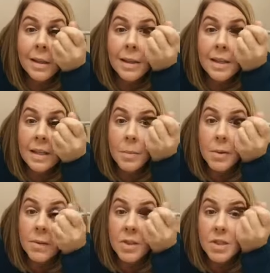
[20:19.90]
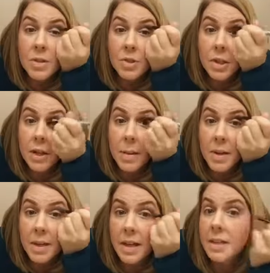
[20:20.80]
Yes, I can't believe I just told y'all that,
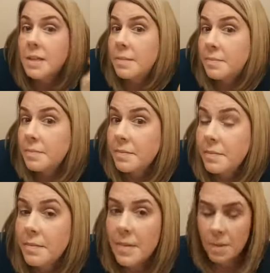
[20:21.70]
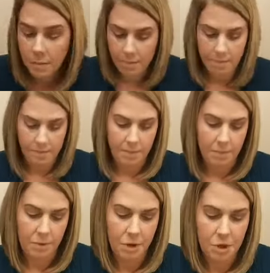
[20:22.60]
but yes.
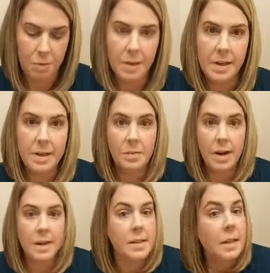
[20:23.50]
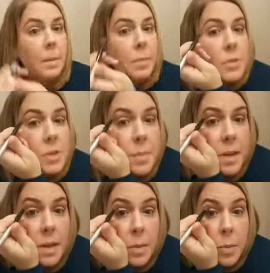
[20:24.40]
Pretty sure my kids were acting up or
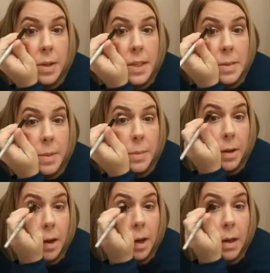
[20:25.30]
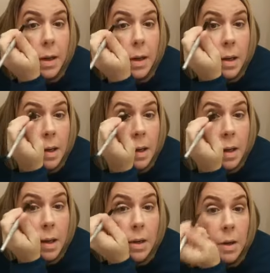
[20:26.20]
something, the boys, and made me cry.
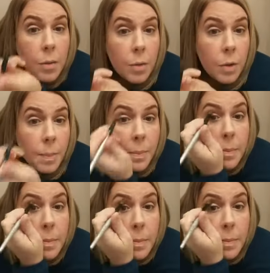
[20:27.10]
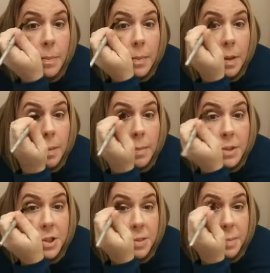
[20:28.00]
Whoop!
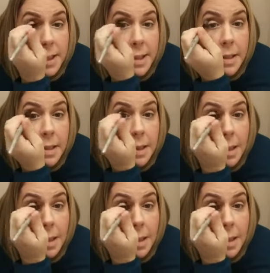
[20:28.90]
But just blend.